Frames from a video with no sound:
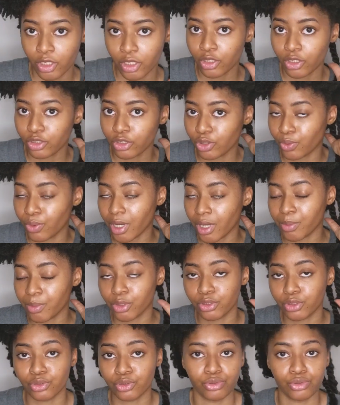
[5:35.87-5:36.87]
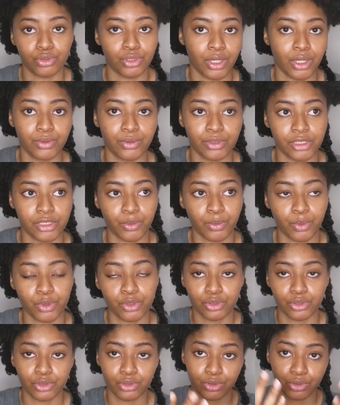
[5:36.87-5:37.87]
So what I'm going to do now is I'm going to
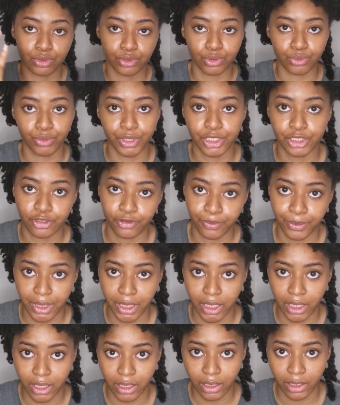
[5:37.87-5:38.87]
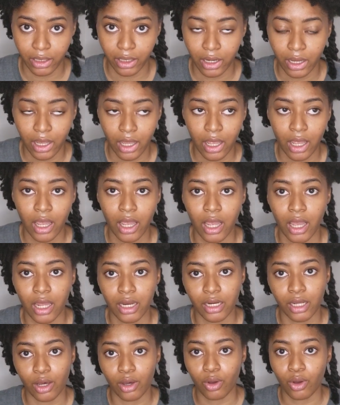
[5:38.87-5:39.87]
do the rest of my hair, and
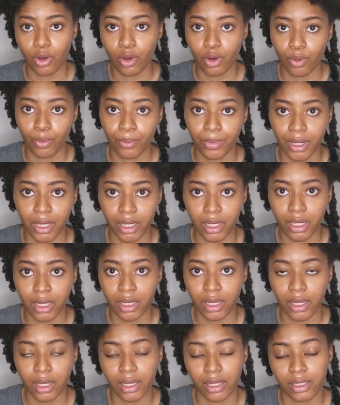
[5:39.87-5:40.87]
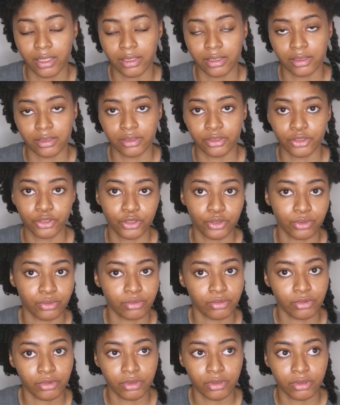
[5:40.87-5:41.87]
I'll come back and
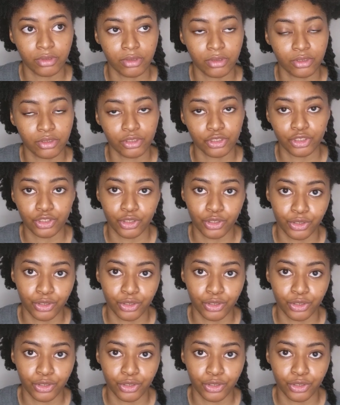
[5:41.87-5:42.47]
show you